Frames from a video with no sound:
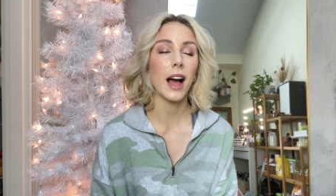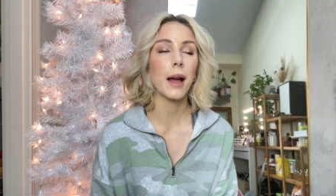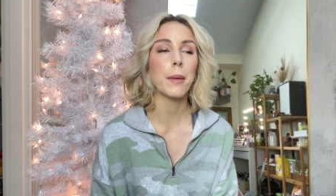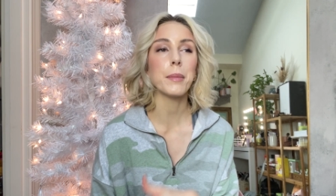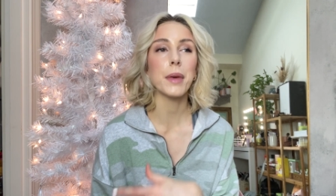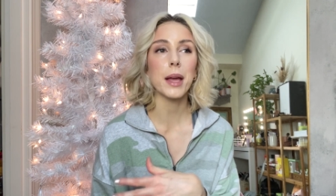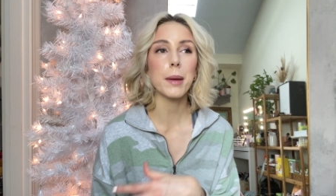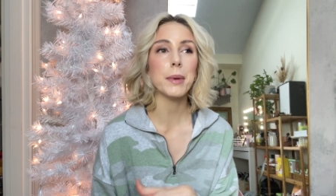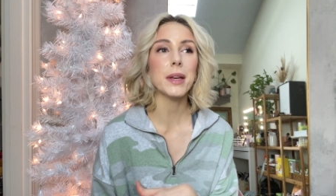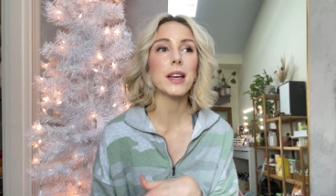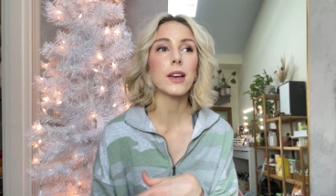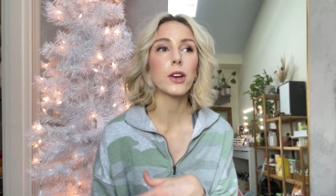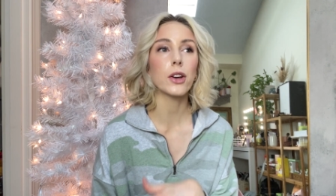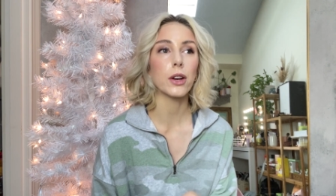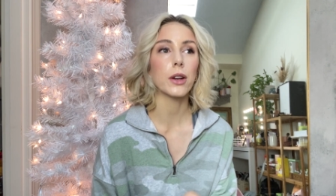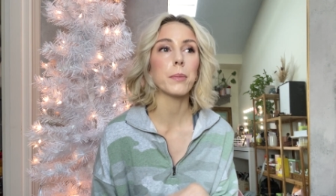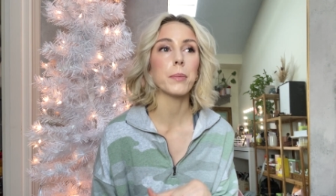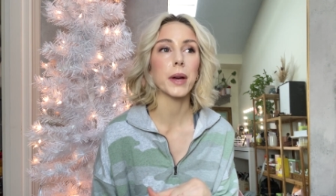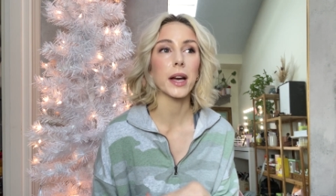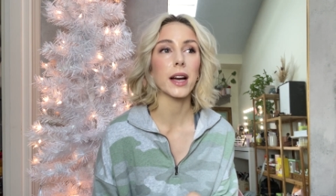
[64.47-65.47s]
I maybe
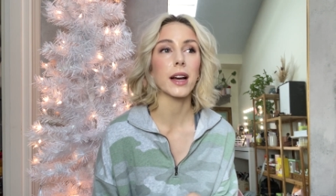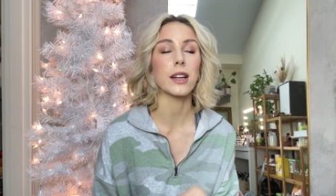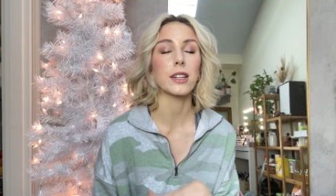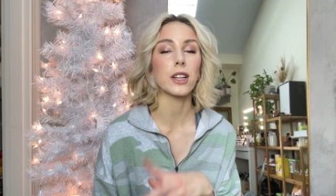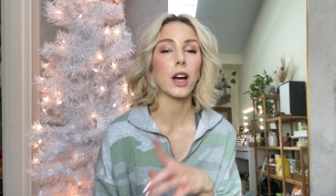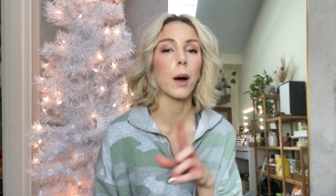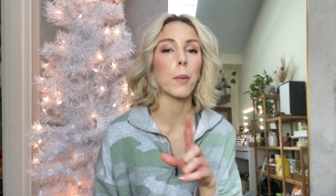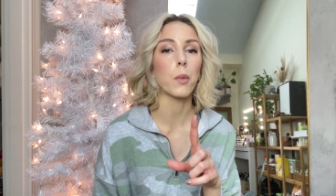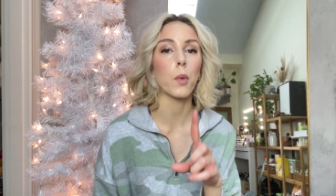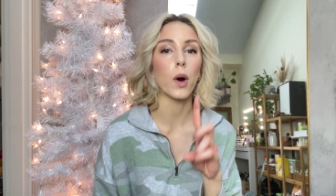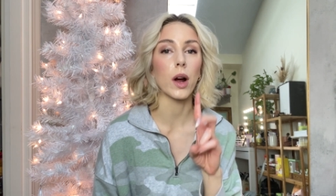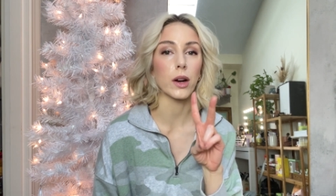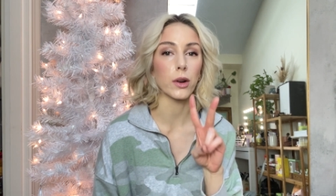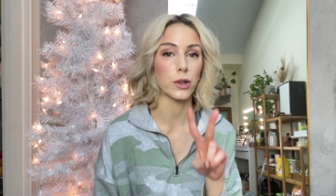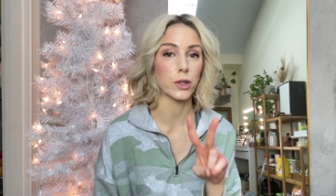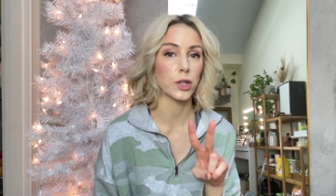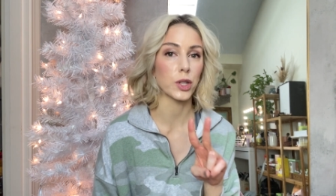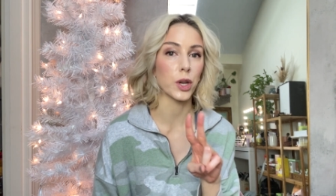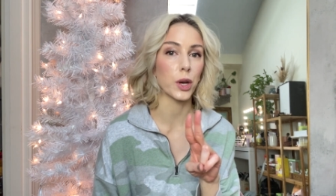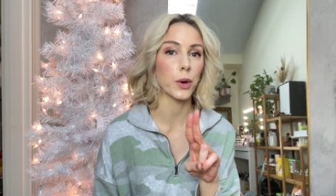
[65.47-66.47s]
could pick a top one
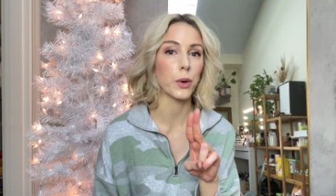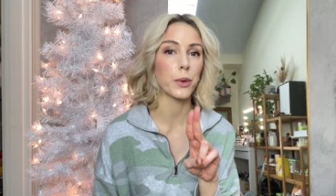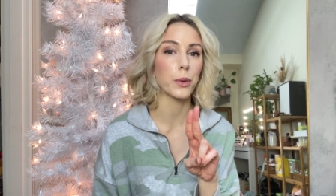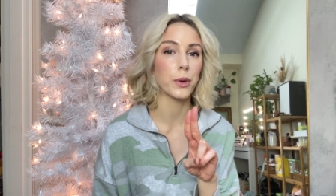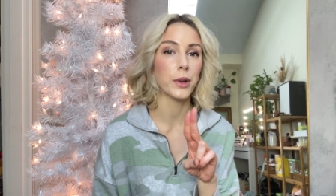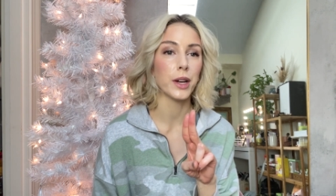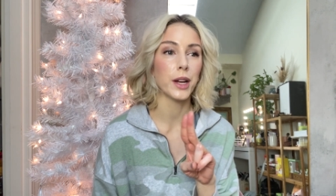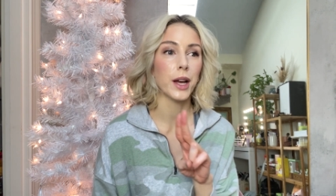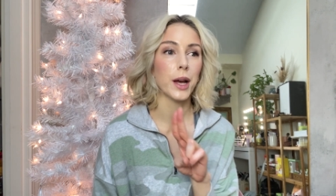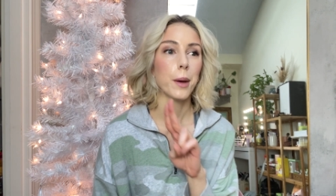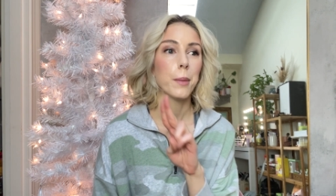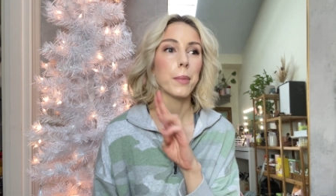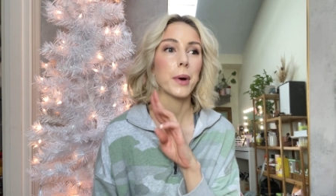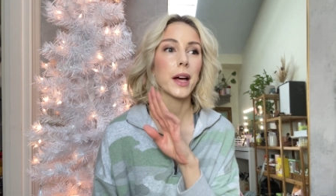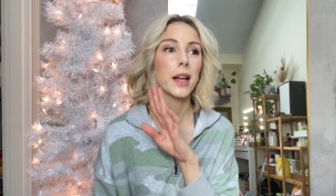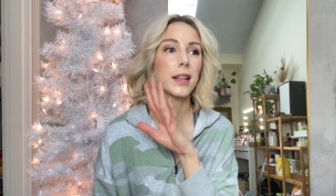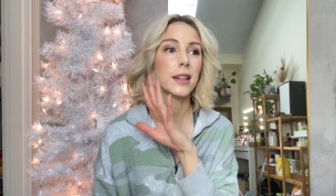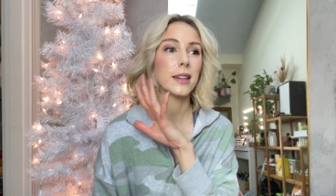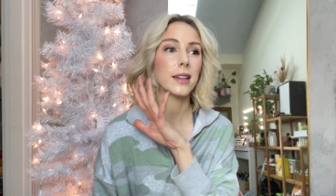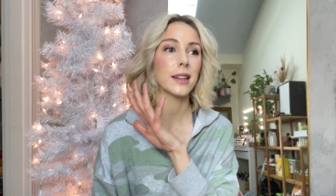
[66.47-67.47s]
or two,
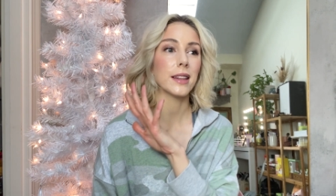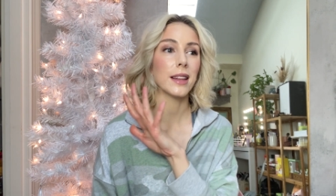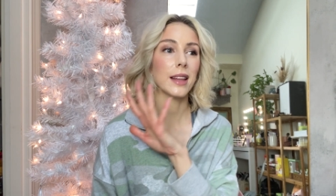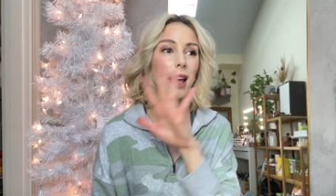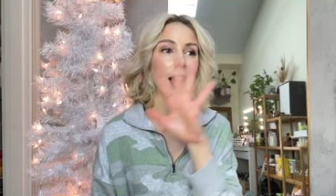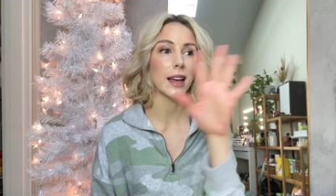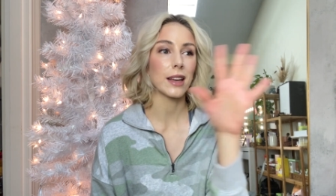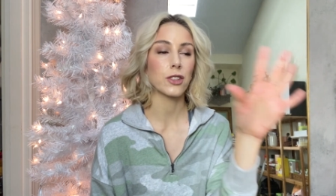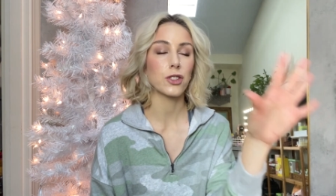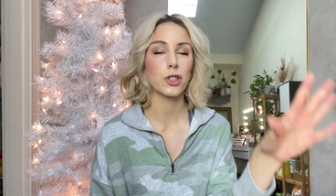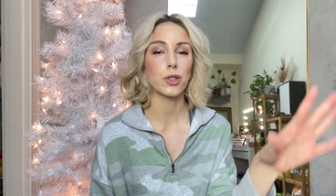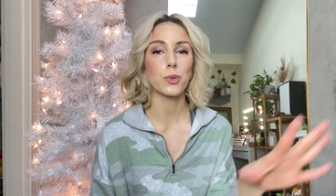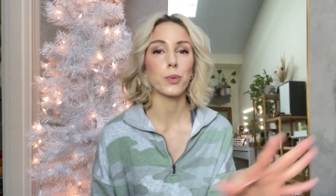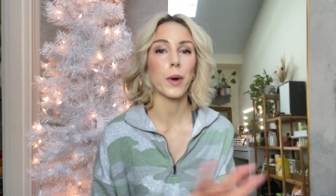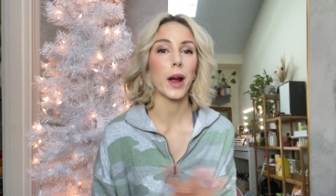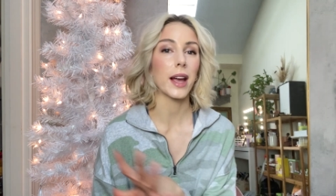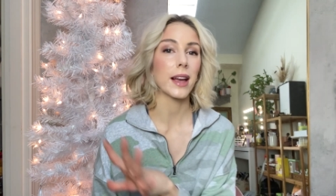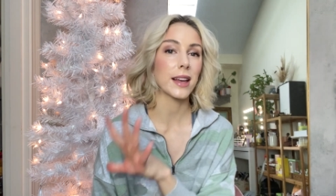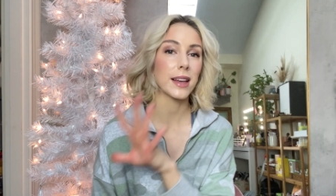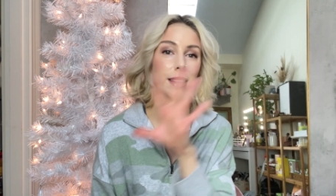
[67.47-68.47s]
but like just
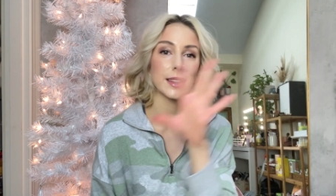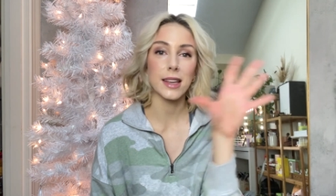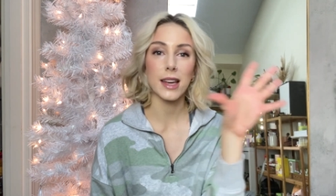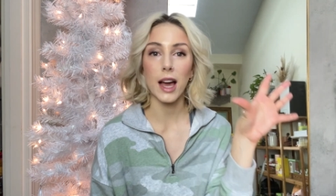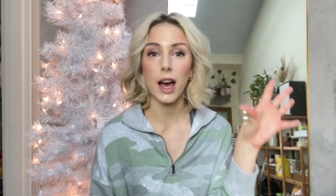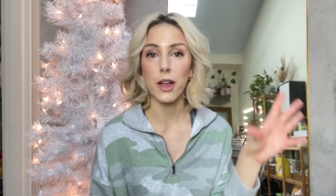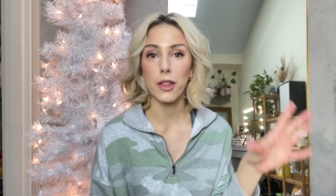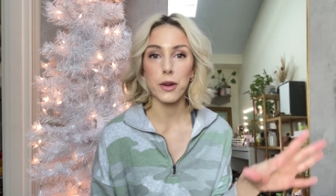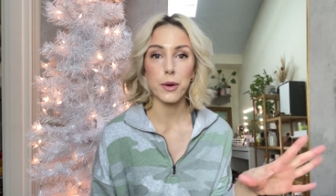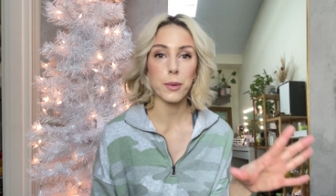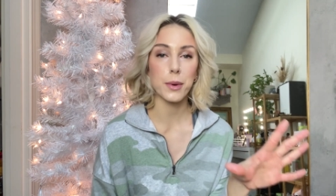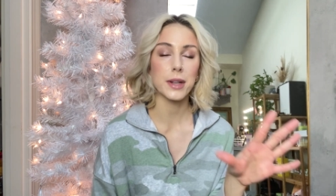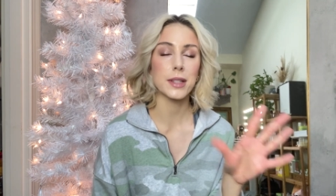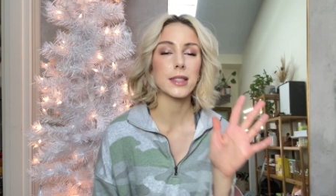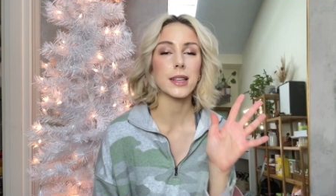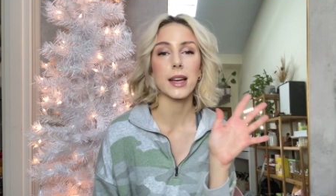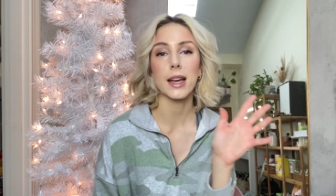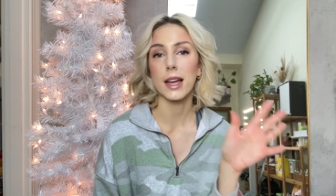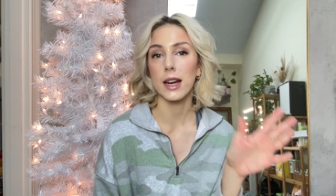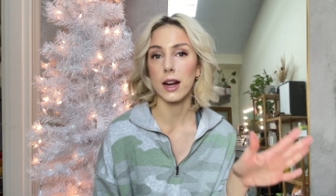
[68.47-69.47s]
ranking the other
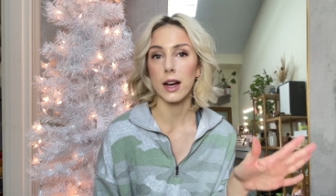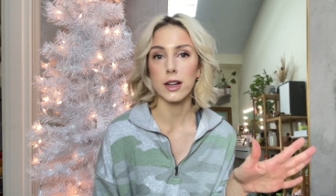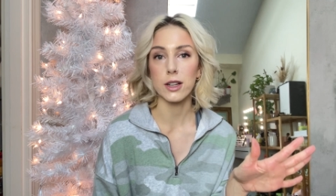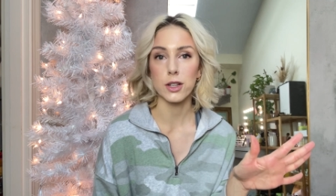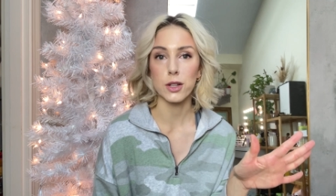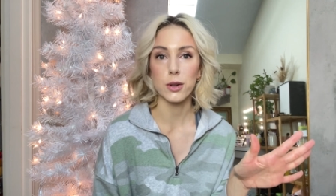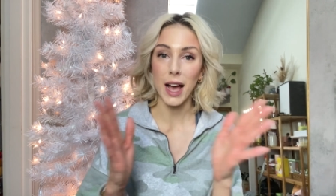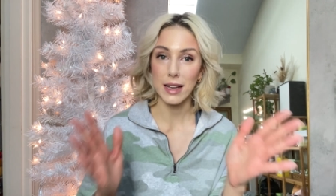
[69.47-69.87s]
ones, I cannot do.